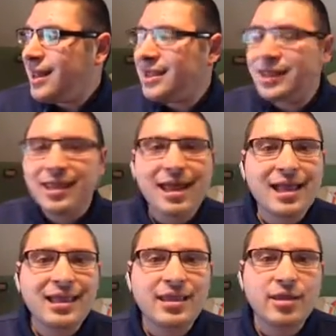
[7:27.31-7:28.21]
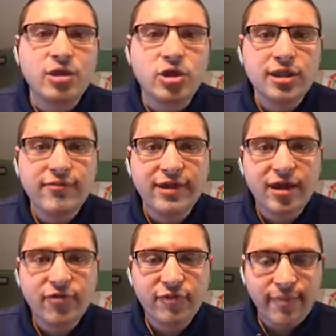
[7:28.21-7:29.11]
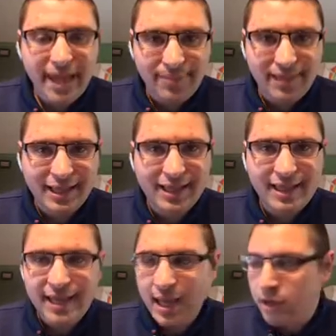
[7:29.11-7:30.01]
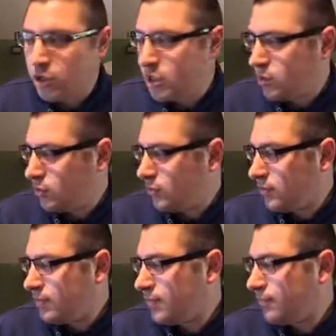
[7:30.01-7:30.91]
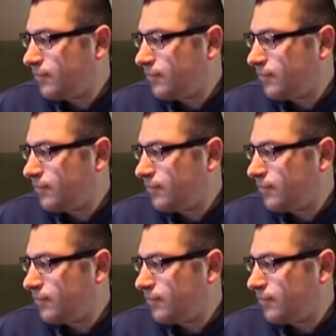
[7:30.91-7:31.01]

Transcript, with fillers: Let's take a listen to the video from ABC News.